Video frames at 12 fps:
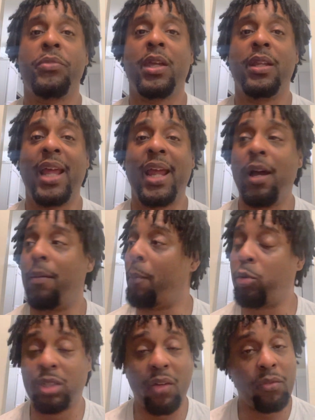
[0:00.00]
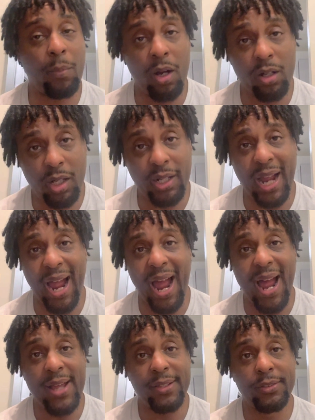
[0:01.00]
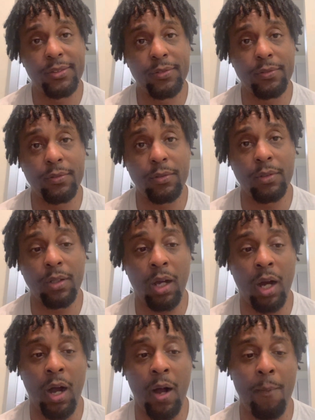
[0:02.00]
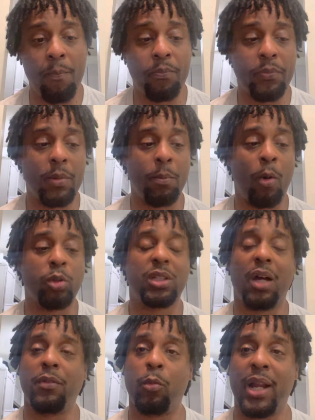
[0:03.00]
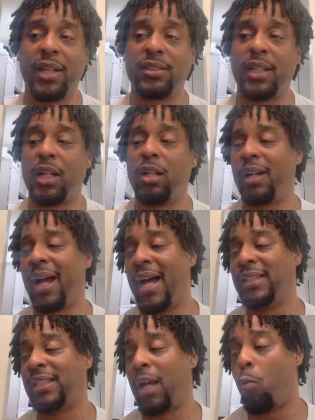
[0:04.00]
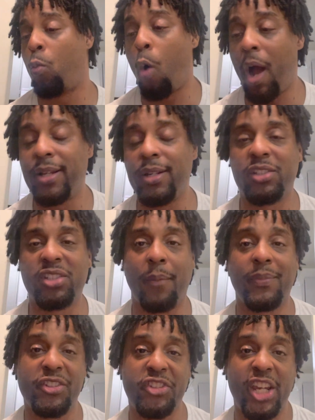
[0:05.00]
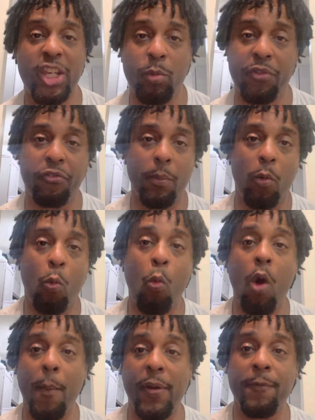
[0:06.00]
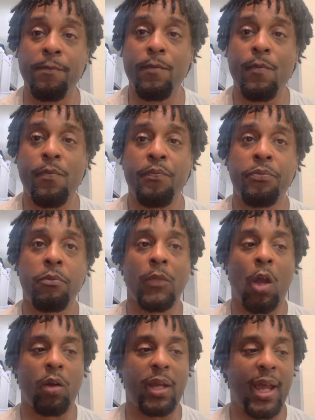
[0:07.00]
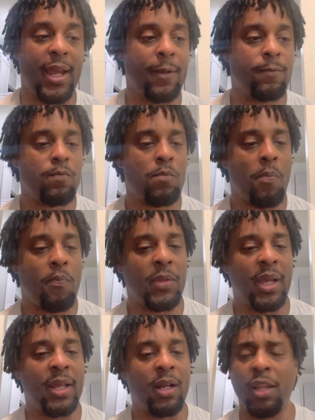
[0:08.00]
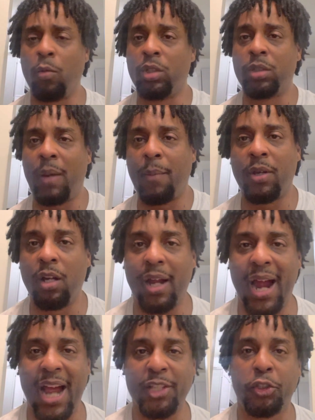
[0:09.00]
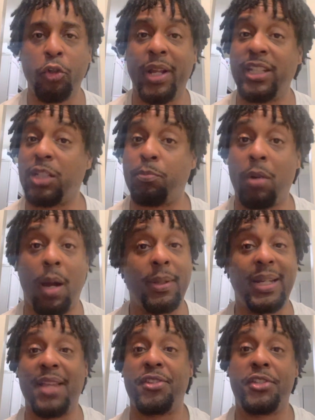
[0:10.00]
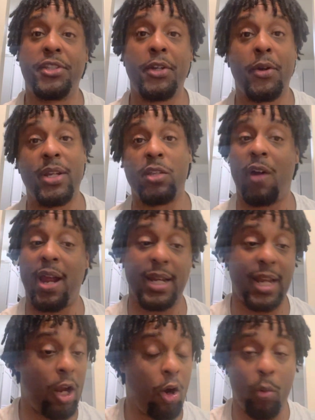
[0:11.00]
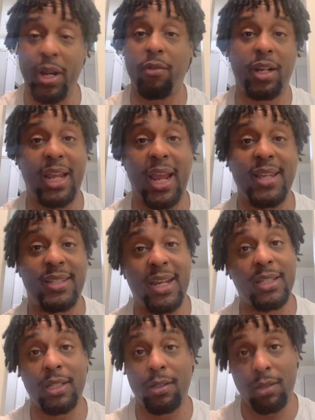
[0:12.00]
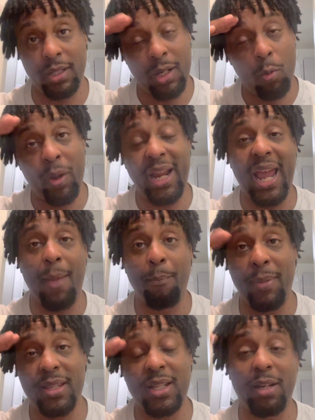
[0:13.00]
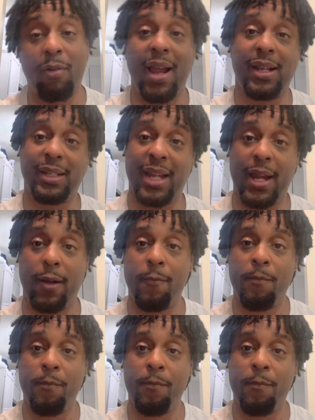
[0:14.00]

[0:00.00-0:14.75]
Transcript: they most of them are good guys. Um, most of them, when I say good guys, they want something genuine from a woman, okay? And the other ones might be good guys too. They just probably not serious right now or whatever the case is where they at mentally right now.